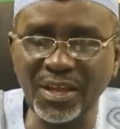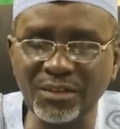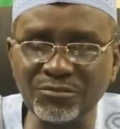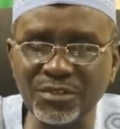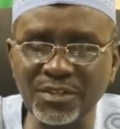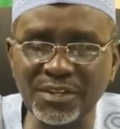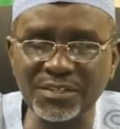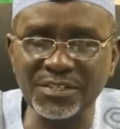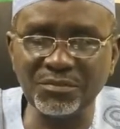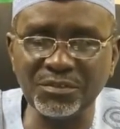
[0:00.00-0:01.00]
and
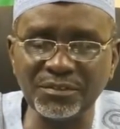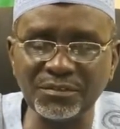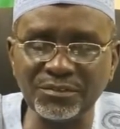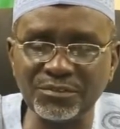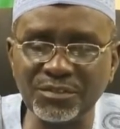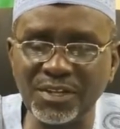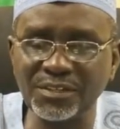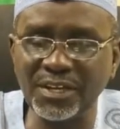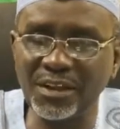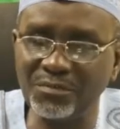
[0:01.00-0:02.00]
2007 to
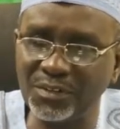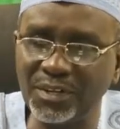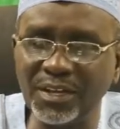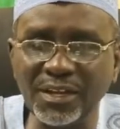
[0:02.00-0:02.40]
2011.